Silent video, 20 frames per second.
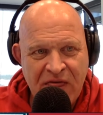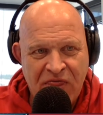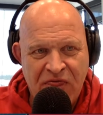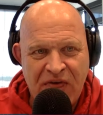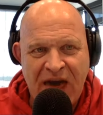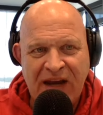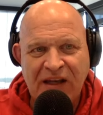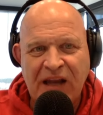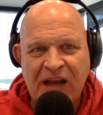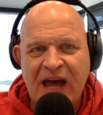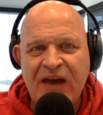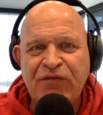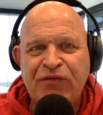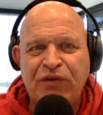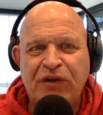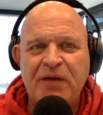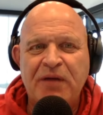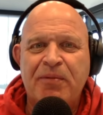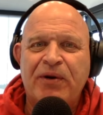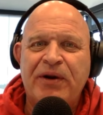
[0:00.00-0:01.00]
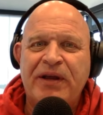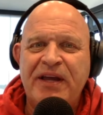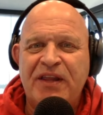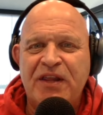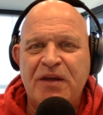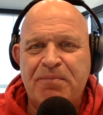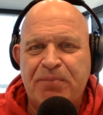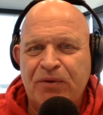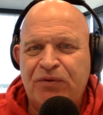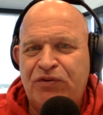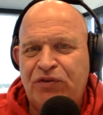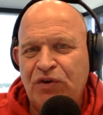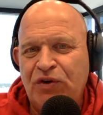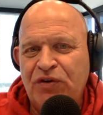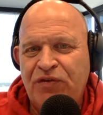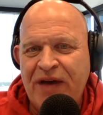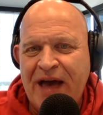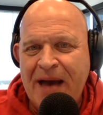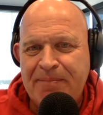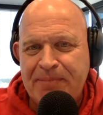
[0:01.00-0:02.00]
that life, liberty, and the pursuit
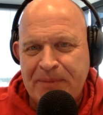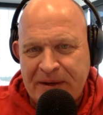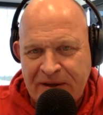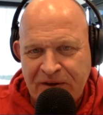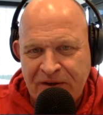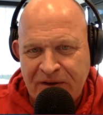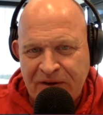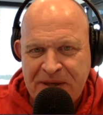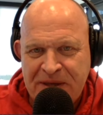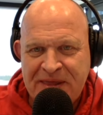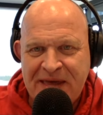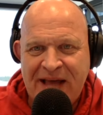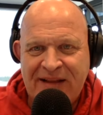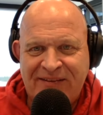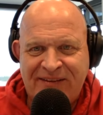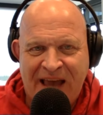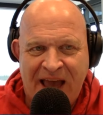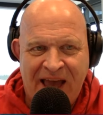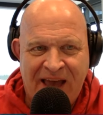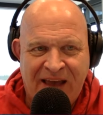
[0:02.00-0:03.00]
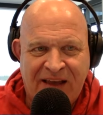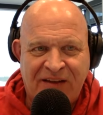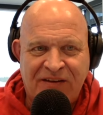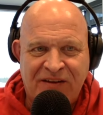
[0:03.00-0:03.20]
of happiness, be that Tank,